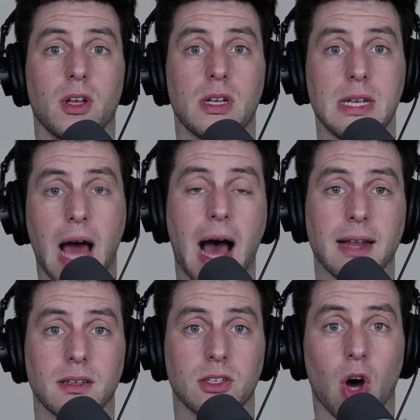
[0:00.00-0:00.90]
not
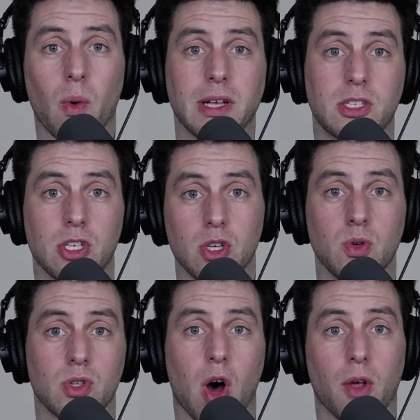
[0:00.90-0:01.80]
going to
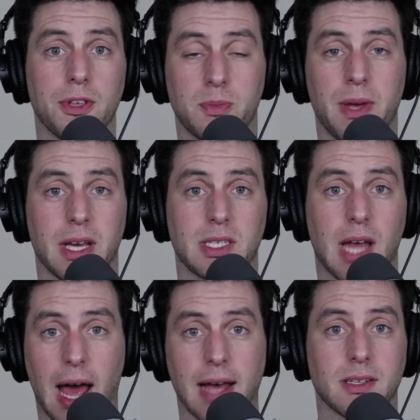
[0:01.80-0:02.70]
use all these picks
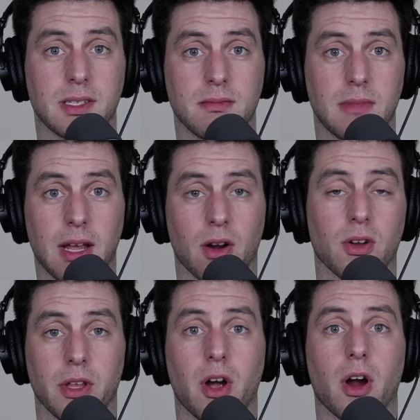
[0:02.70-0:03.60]
as they
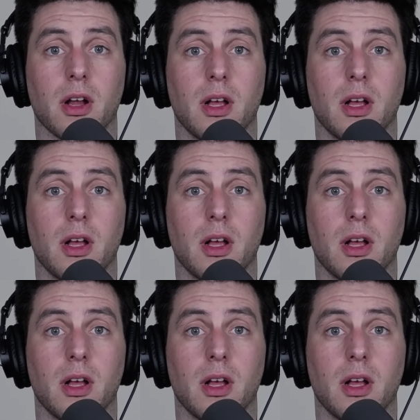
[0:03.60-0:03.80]
currently are,